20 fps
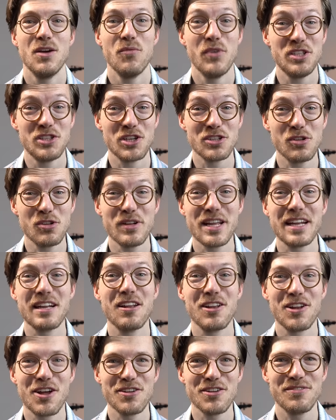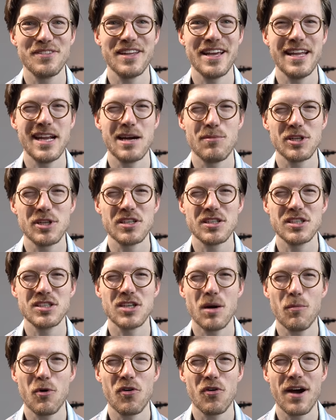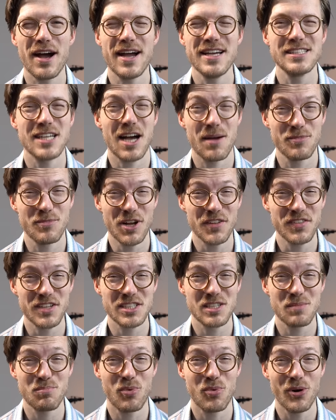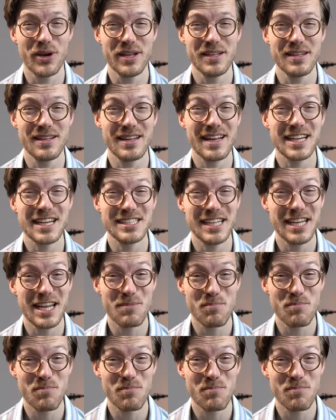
We just looked at a lot of data, but to summarize, I'm not disappointed and actually